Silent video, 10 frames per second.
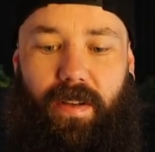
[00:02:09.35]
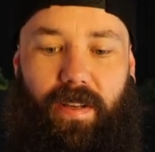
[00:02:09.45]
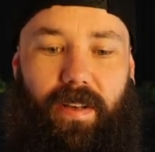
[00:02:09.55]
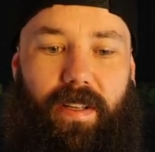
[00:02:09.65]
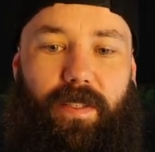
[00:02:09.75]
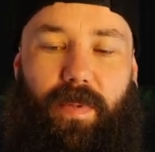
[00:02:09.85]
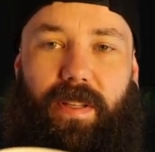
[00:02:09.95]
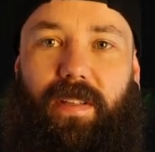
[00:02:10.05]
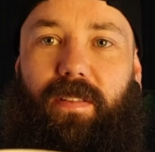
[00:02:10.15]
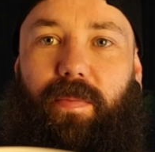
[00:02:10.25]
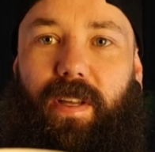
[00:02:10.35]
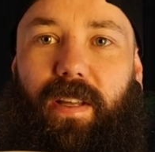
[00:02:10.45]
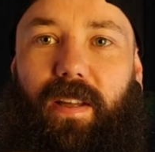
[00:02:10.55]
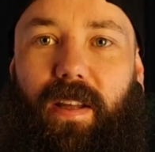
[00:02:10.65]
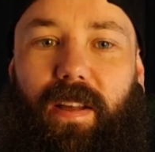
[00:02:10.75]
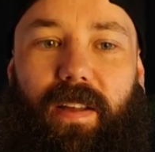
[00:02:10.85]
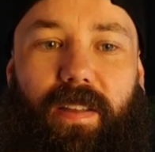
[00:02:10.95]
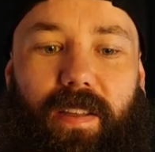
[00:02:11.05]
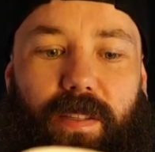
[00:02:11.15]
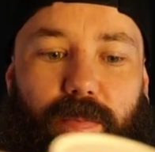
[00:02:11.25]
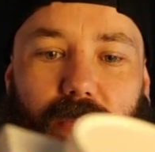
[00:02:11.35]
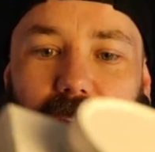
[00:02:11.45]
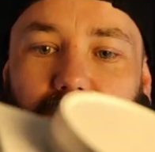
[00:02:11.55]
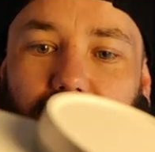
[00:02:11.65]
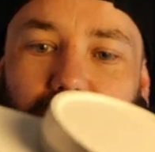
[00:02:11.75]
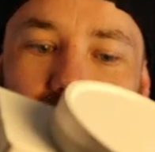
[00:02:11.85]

I didn't expect it to be this big.